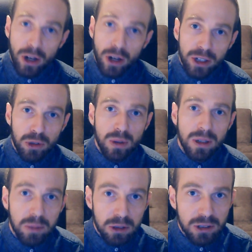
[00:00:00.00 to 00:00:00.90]
You Were a
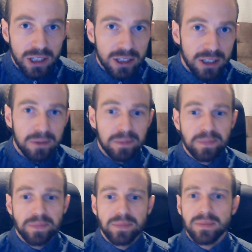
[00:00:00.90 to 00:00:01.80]
Musician.
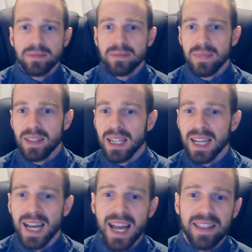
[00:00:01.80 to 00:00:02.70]

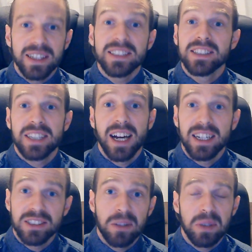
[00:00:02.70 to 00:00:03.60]
And this is kind
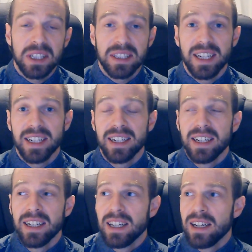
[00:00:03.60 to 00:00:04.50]
of something that
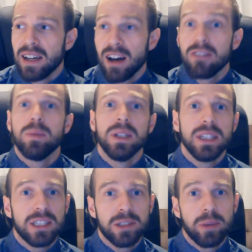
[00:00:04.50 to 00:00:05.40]
I've been
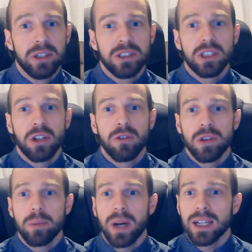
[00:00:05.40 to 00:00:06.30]
experiencing over
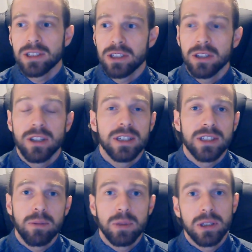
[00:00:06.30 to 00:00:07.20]
the past year as
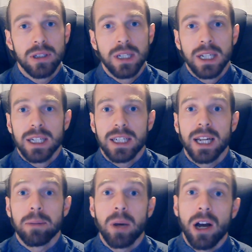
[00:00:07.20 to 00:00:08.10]
I've been
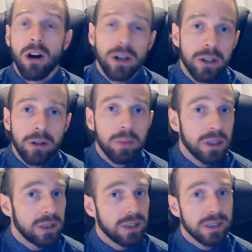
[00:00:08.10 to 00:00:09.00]
getting my audio
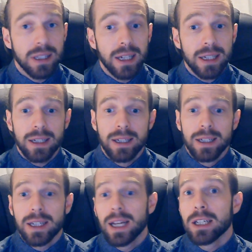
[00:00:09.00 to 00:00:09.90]
business like
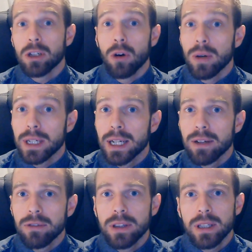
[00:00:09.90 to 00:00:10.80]
getting going and
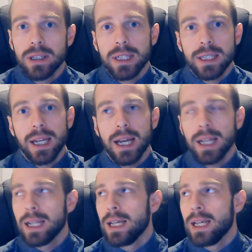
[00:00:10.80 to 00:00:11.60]
everything like that.